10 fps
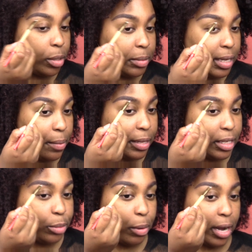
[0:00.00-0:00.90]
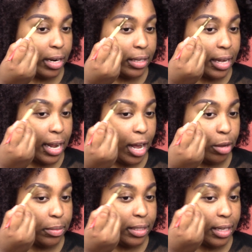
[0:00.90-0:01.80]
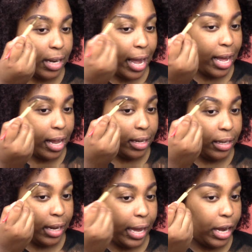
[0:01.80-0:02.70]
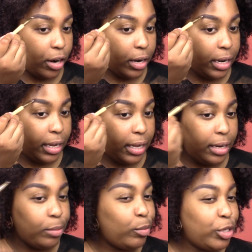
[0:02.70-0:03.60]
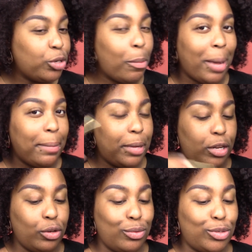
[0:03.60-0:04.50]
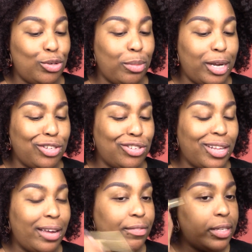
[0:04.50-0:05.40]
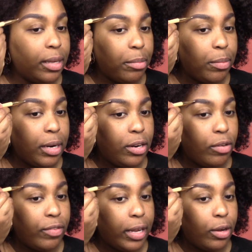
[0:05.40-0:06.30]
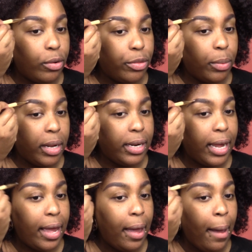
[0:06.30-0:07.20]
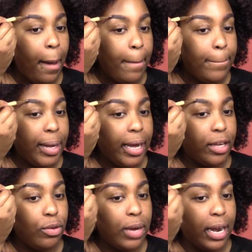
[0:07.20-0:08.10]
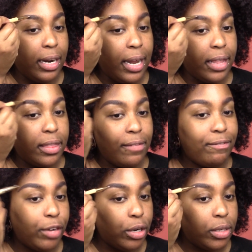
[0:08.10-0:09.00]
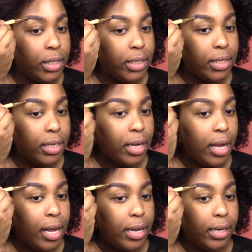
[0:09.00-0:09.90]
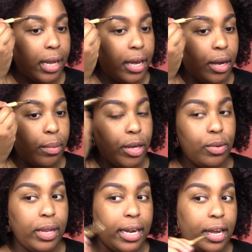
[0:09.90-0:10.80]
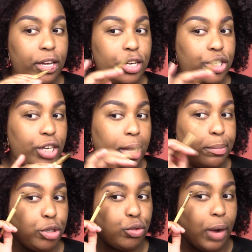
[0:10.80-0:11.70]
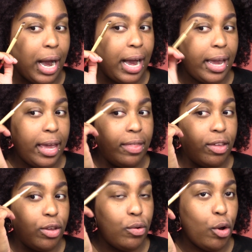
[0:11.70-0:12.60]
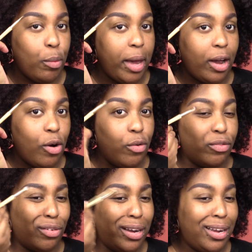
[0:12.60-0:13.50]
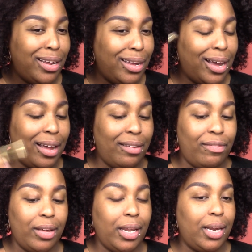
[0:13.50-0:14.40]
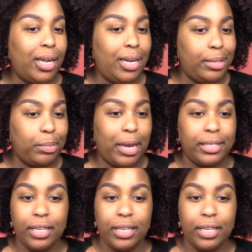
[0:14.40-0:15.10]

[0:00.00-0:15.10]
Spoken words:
I'm seeing with this product, it helps to like layer it in, which might be a little too much, like for some people that don't feel like going through all of that. But you kind of let the first layer where you lay down your shape dry, and then you go back over it and kind of fill in any spots